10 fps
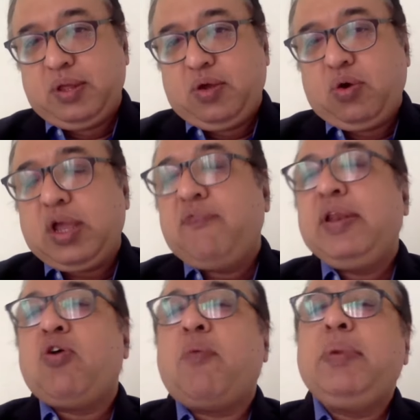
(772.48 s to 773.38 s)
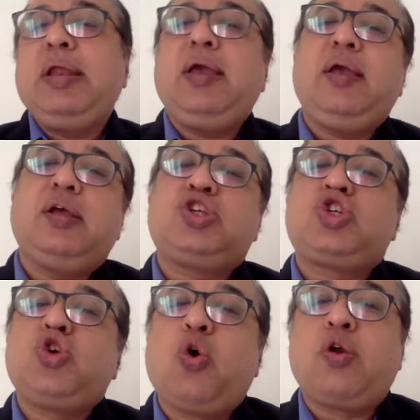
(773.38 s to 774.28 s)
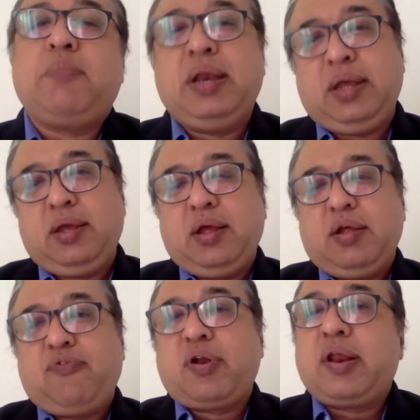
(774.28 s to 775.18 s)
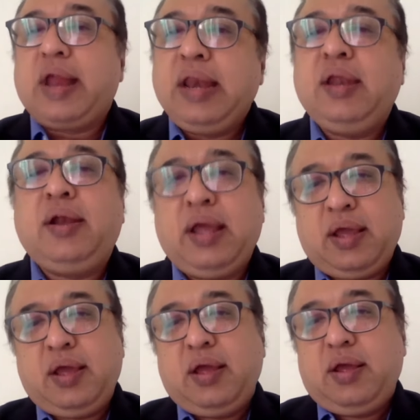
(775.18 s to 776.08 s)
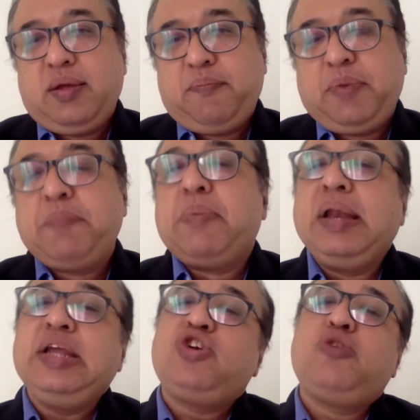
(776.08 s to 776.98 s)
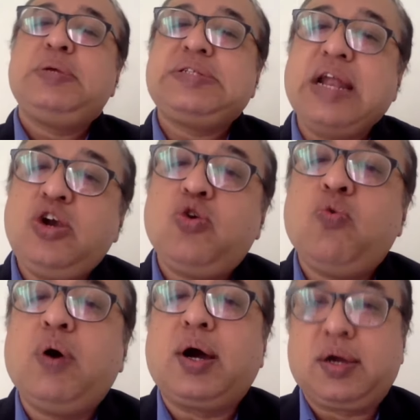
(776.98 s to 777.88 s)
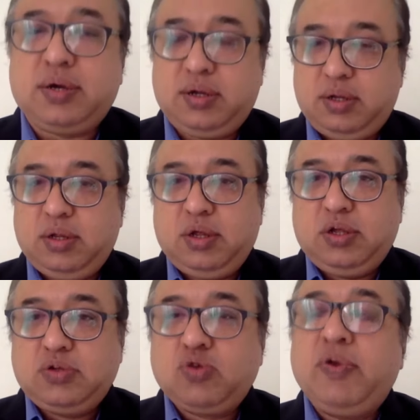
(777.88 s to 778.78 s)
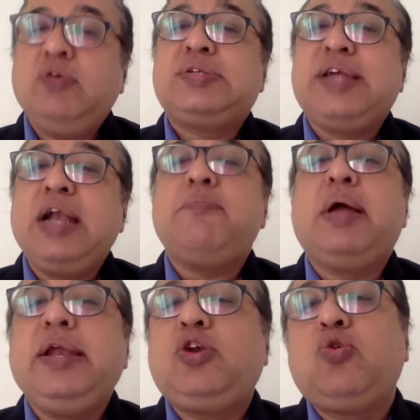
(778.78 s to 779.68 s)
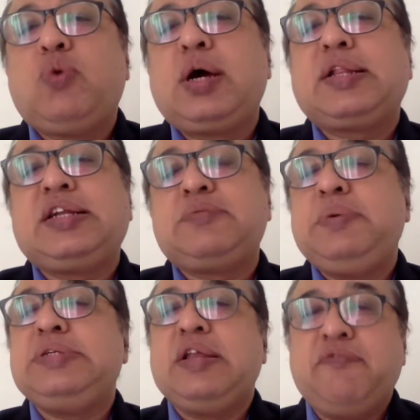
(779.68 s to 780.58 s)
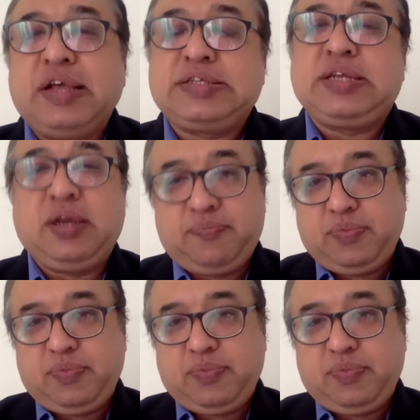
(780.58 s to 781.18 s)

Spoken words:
Okay, we normally store money for a rainy day, but money should be sent to work. So when you send money to work, this means investing.